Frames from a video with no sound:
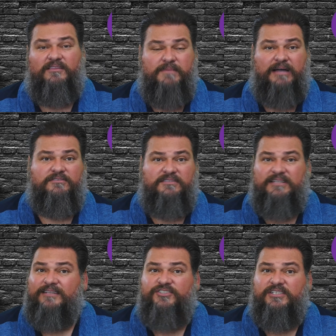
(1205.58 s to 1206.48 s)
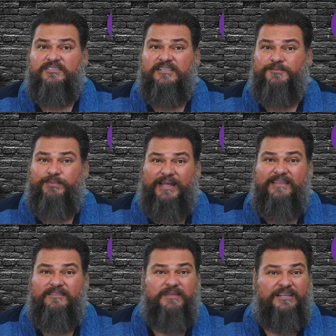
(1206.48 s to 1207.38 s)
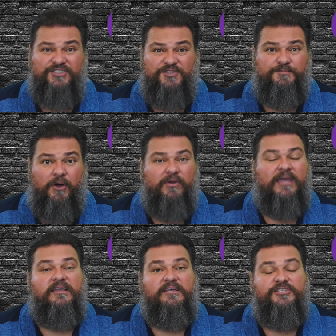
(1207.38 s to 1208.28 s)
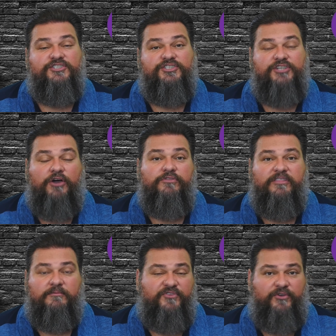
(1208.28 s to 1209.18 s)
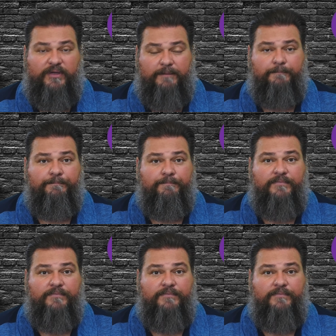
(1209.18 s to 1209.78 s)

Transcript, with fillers: the mountain, not just explained them, not just spoke, he showed them to him.